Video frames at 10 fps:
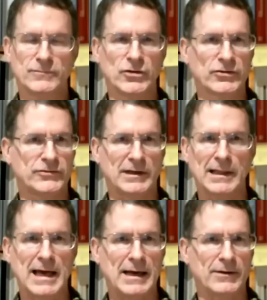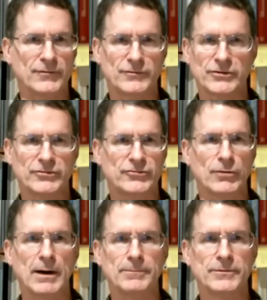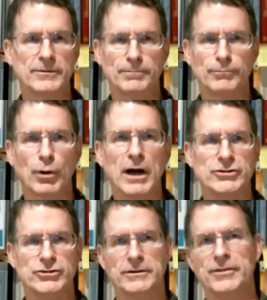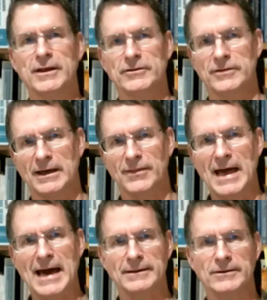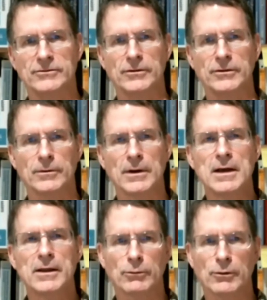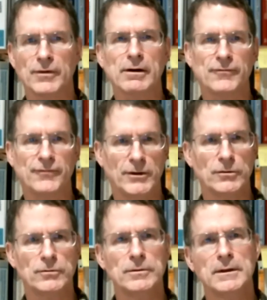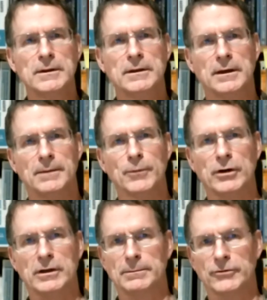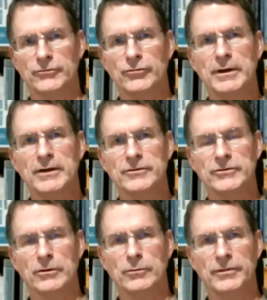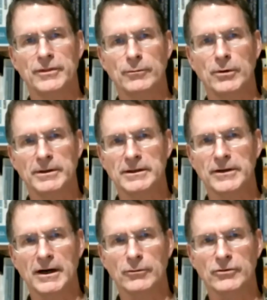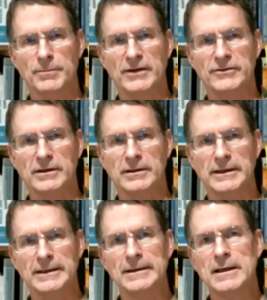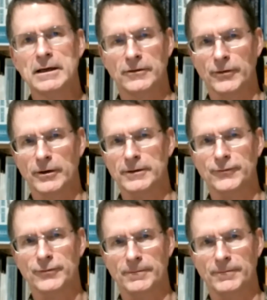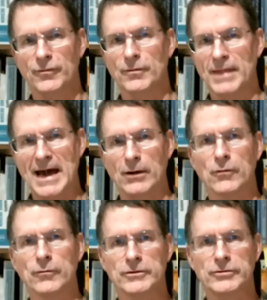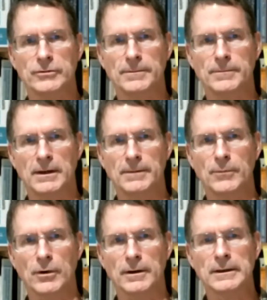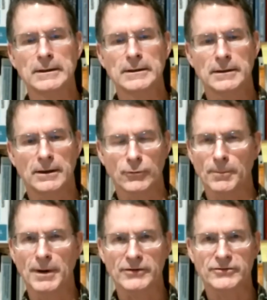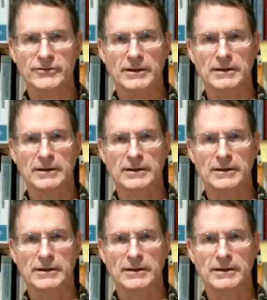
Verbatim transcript: just a lot of just shrubs, brush, and things like that. And so there there were very few uh, merchantable trees. And so what that, what we did there was basically convert it from from that over to a, a more a robust uh,